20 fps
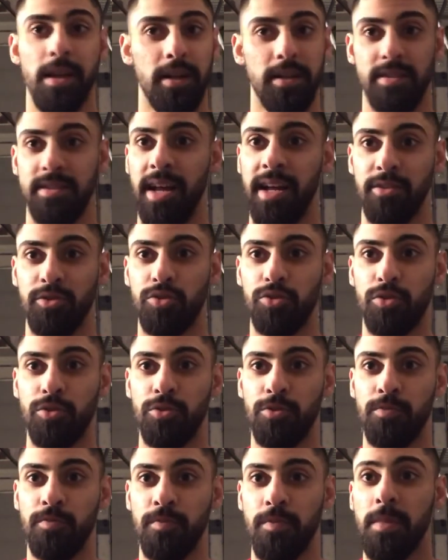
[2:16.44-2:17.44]
it's not
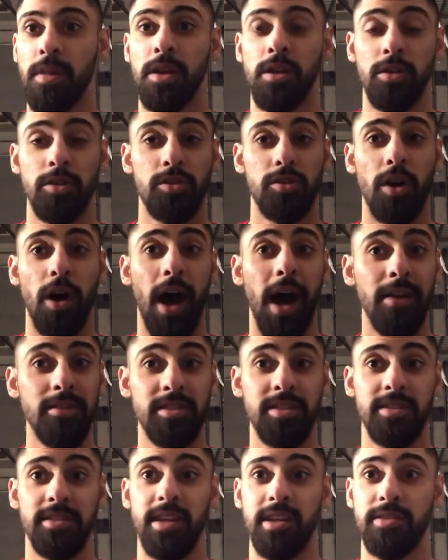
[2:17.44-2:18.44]
true so i would
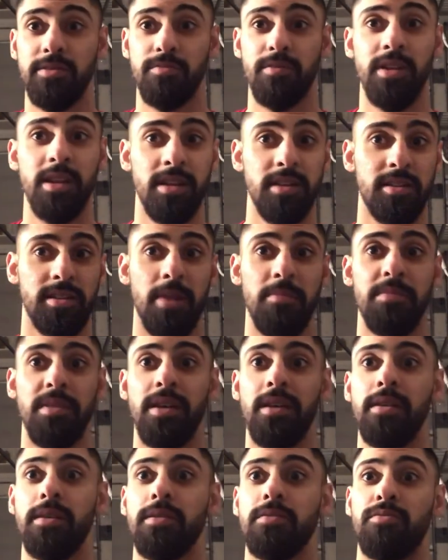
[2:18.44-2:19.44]
suggest reading
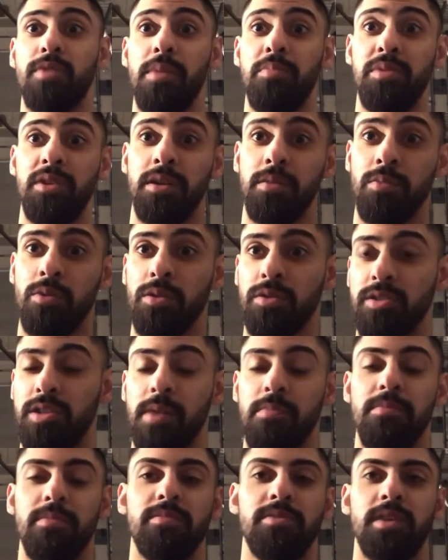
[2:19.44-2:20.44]
something reputable
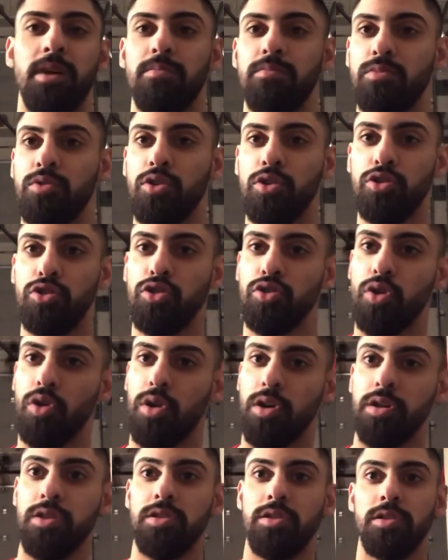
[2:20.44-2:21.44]
some some good
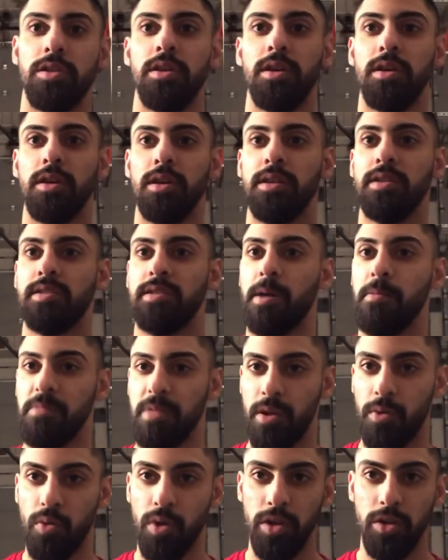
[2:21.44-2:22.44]
source
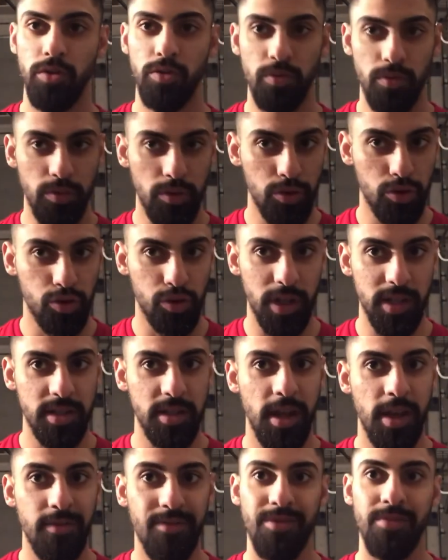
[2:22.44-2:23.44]
something where you you trust
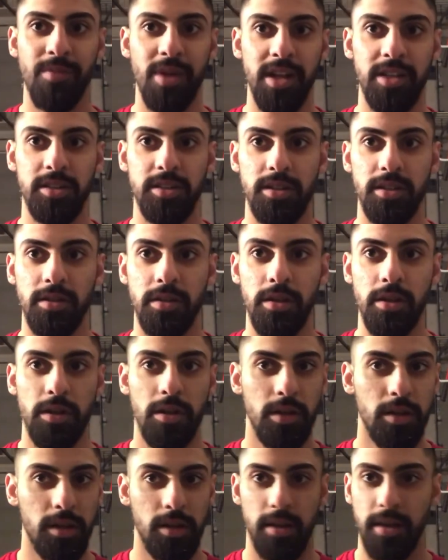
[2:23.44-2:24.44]
the information
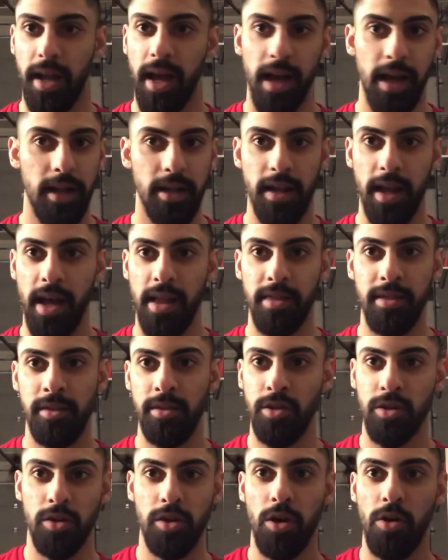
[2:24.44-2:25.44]
not not
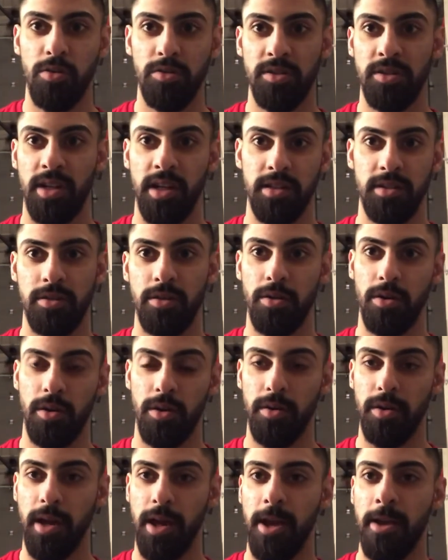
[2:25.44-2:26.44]
your coach next door
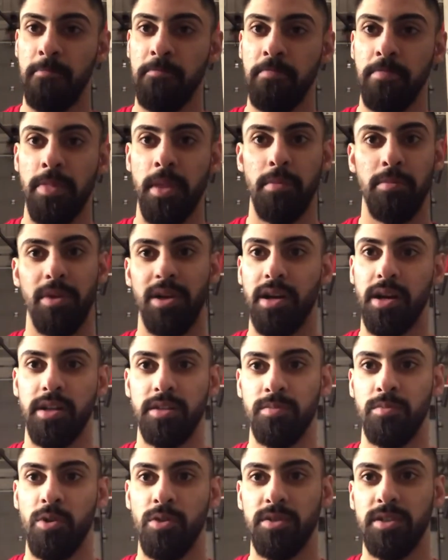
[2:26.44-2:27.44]
okay
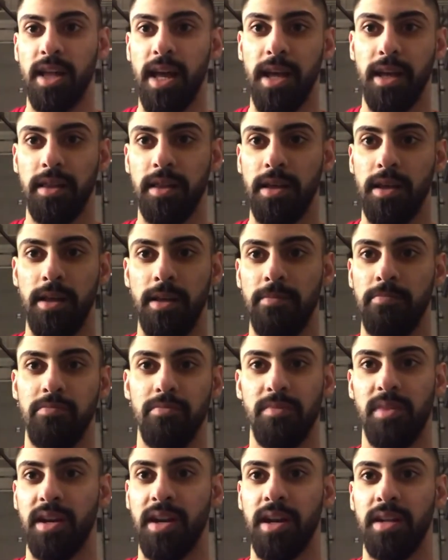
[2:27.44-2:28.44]
because most likely
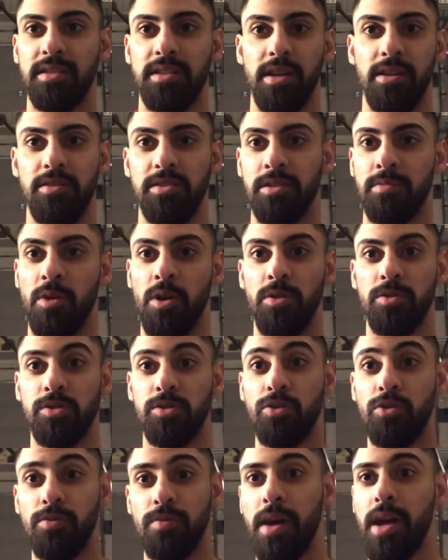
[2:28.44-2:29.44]
they're gonna tell you some old
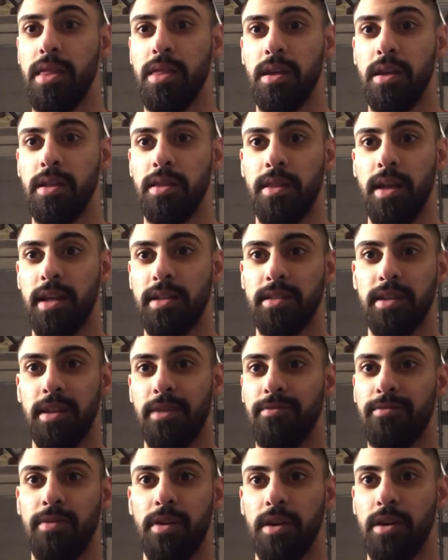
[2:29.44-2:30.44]
school method that's
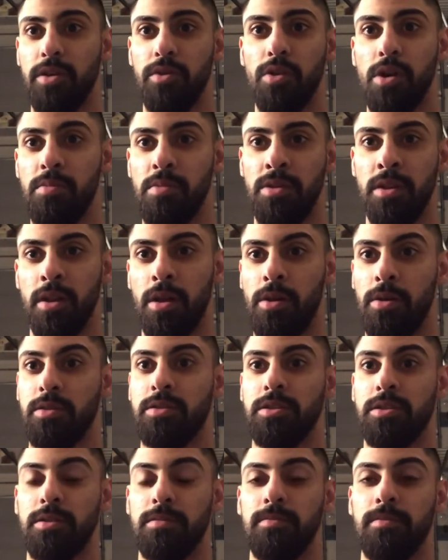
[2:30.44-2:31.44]
gonna fuck you up in the long
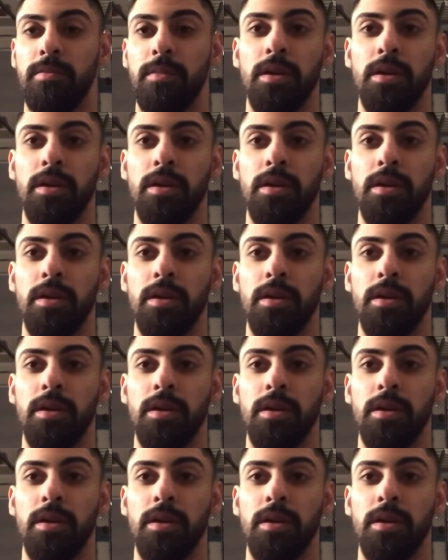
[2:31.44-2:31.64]
term.